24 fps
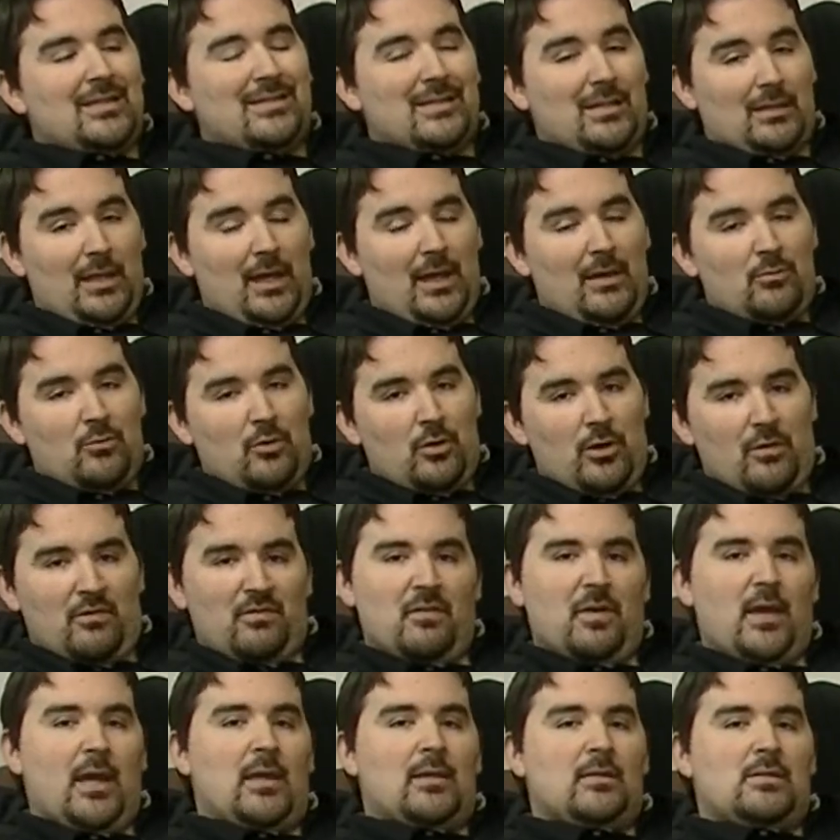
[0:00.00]
It's a lot more
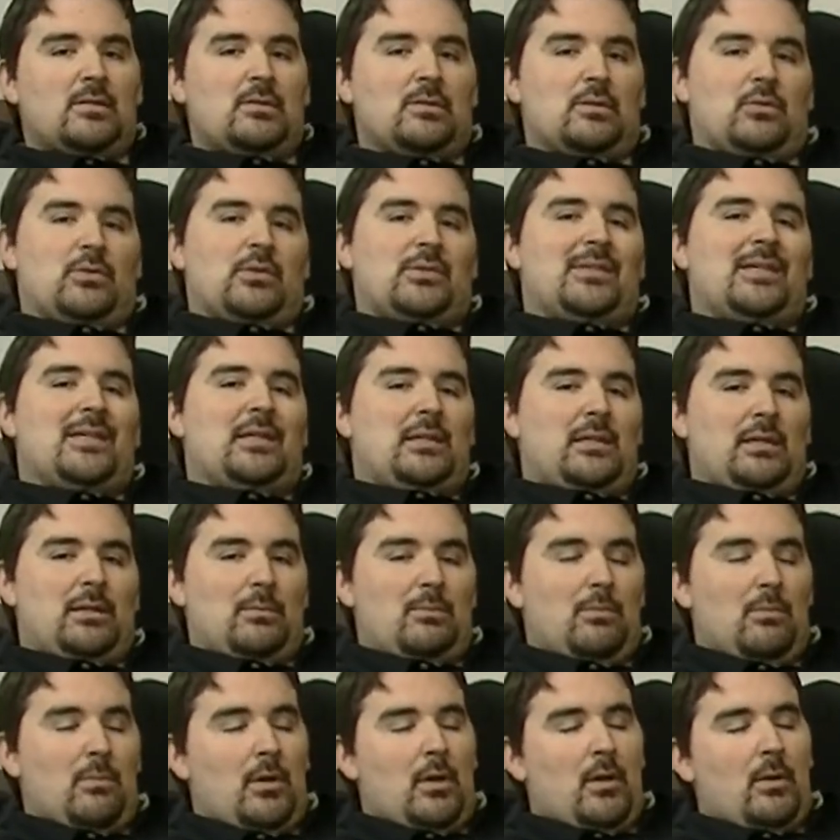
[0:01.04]
advanced, so it's
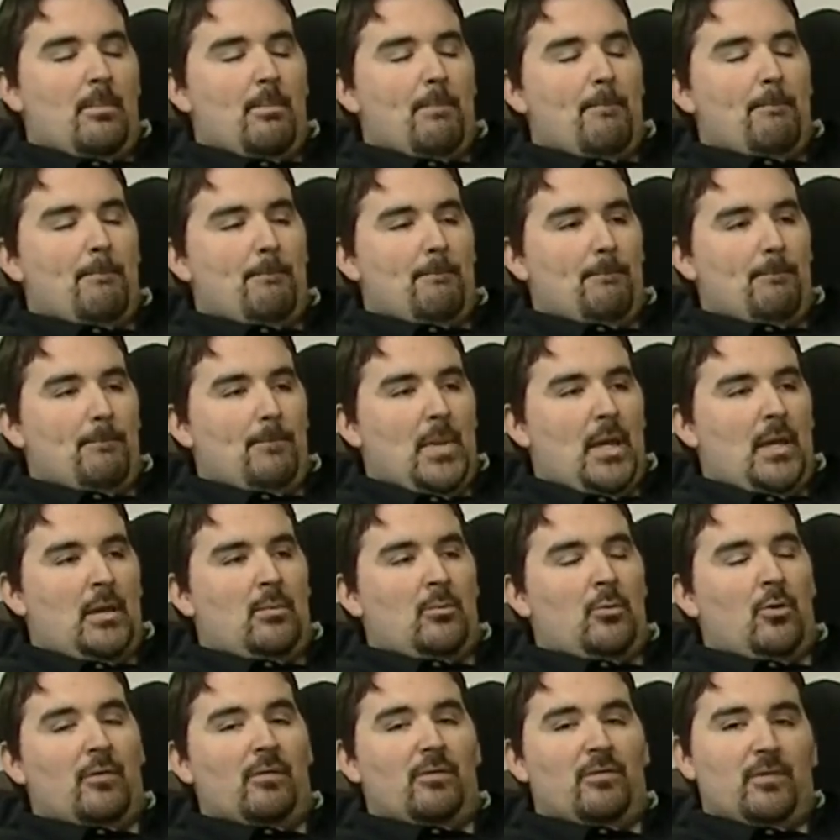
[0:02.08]
getting
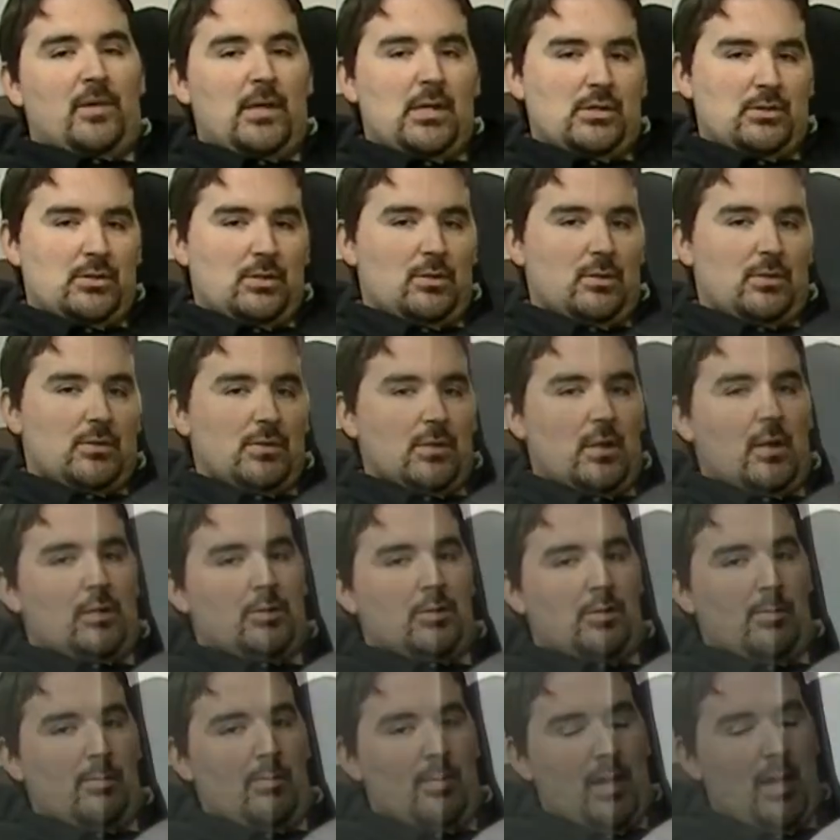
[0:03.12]
many more features on your